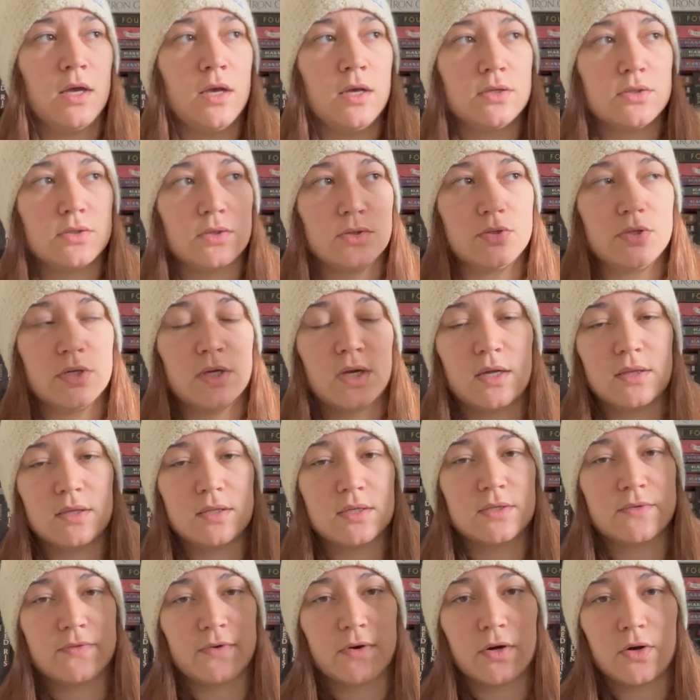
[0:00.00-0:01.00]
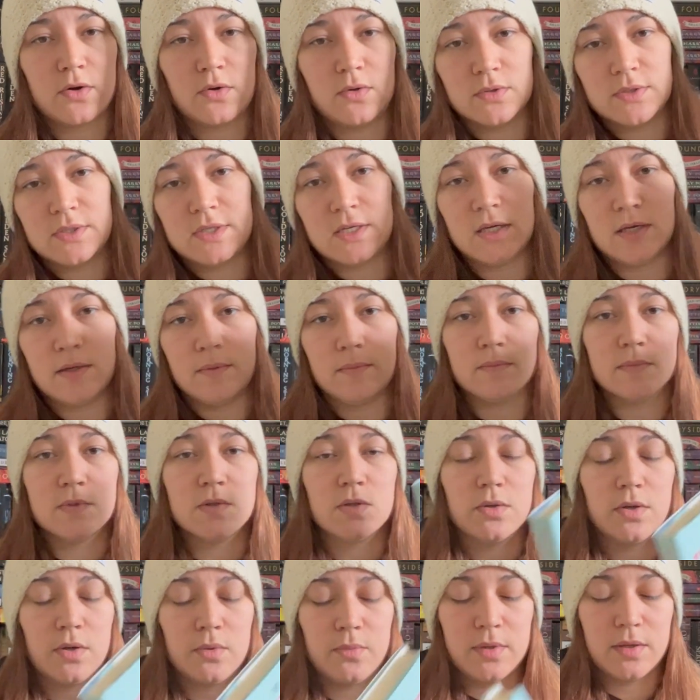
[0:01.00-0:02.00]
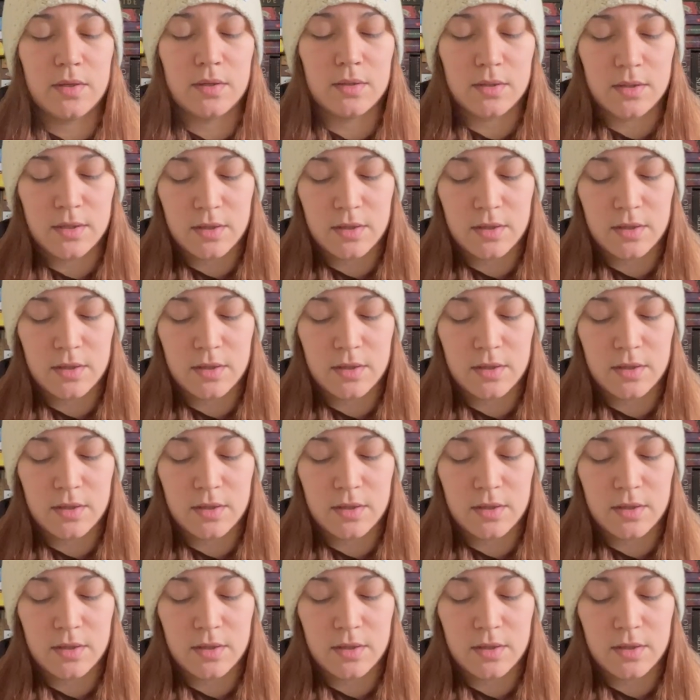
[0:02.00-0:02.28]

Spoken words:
So she got this for our whole team so that we could